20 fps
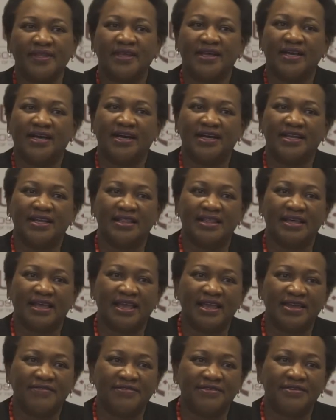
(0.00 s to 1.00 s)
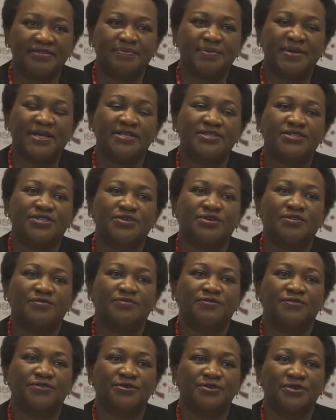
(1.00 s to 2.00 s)
Another aspect of
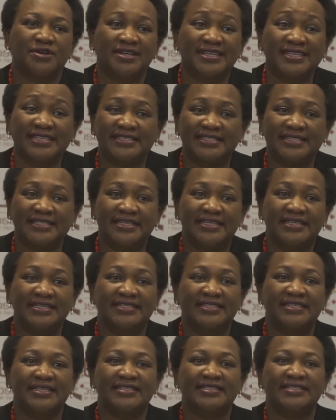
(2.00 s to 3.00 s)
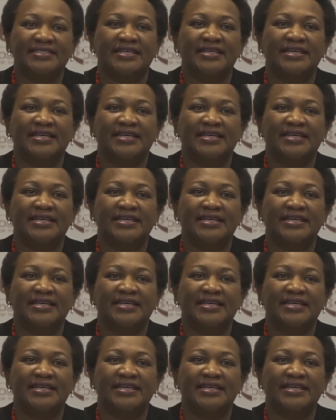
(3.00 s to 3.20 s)
rurality is that